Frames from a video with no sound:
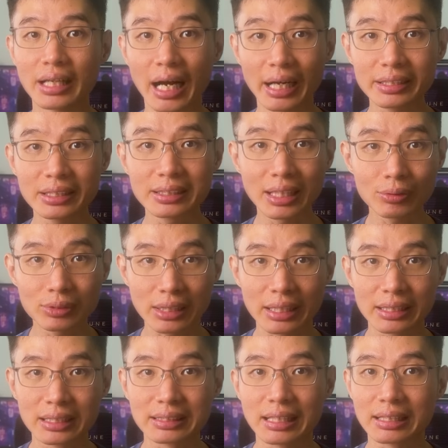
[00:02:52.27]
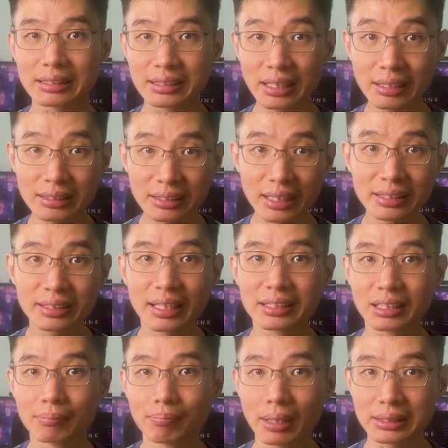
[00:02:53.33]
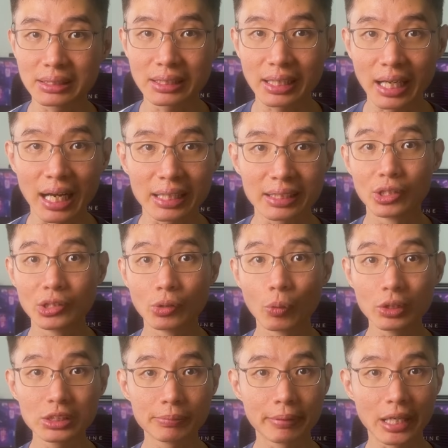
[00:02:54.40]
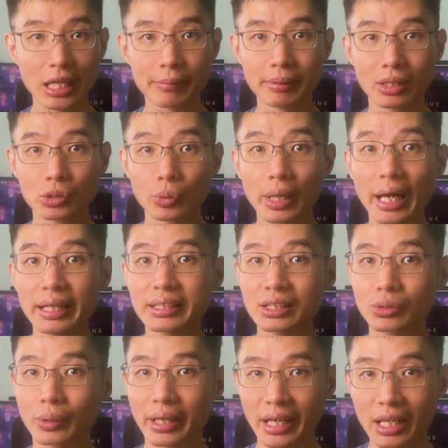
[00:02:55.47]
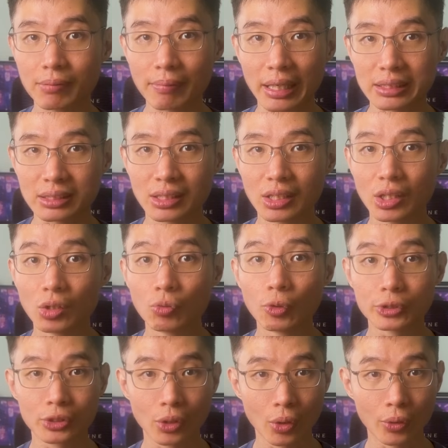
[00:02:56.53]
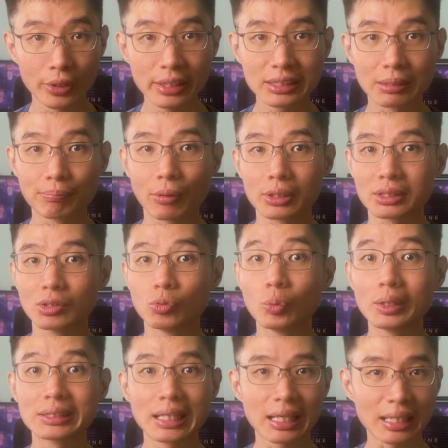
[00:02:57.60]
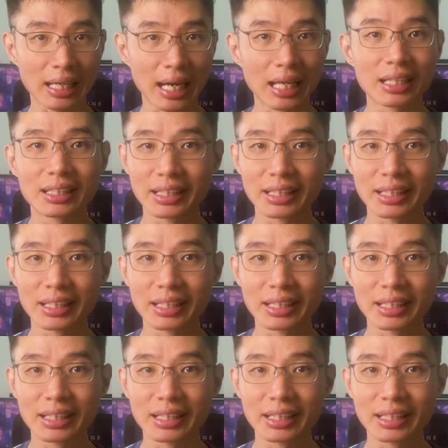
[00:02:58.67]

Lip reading: other downside is that since this is a MasterCard, you won't be able to add it to Haymax, which only supports Visa card